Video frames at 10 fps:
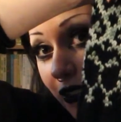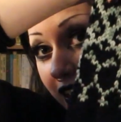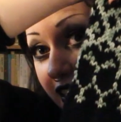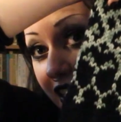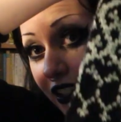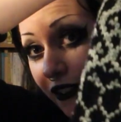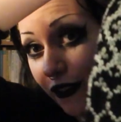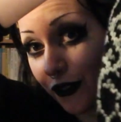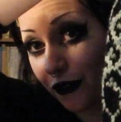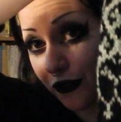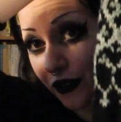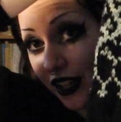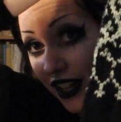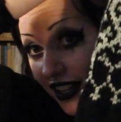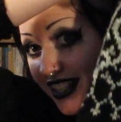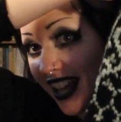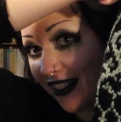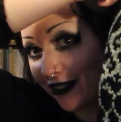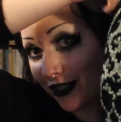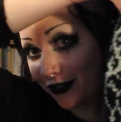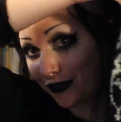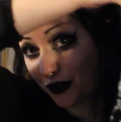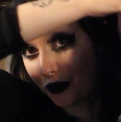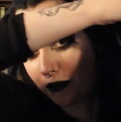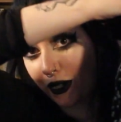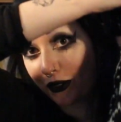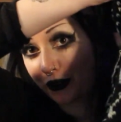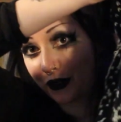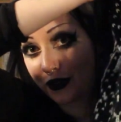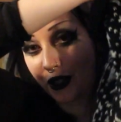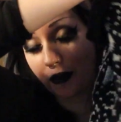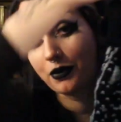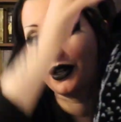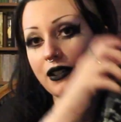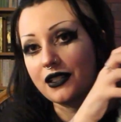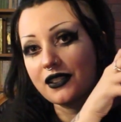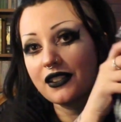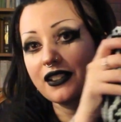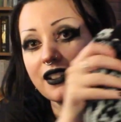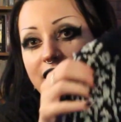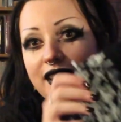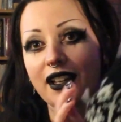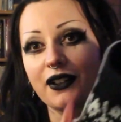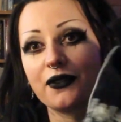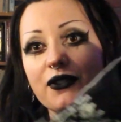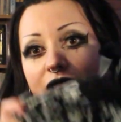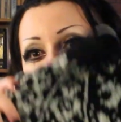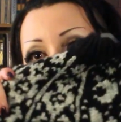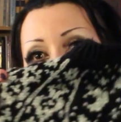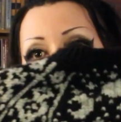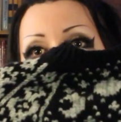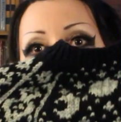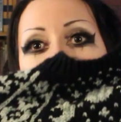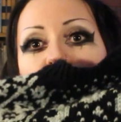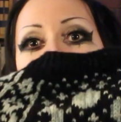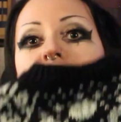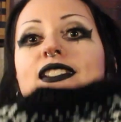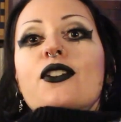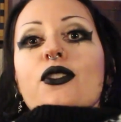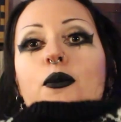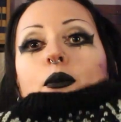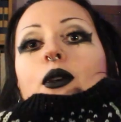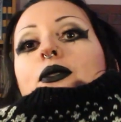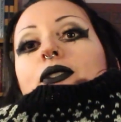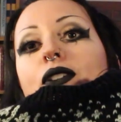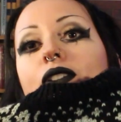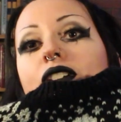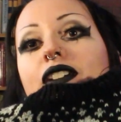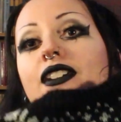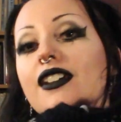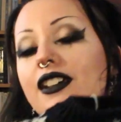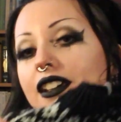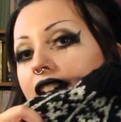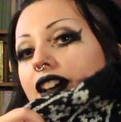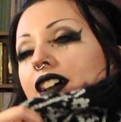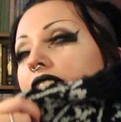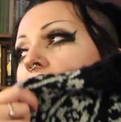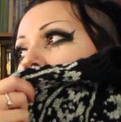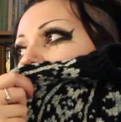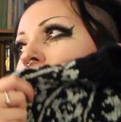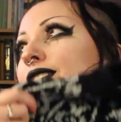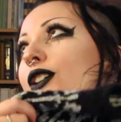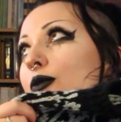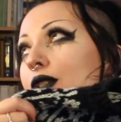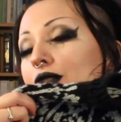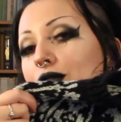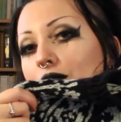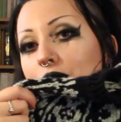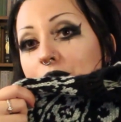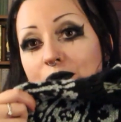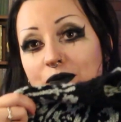Well, I did have enough. I did have enough for both top parts. So this is the front. It's got the moons on it. It's so beautiful.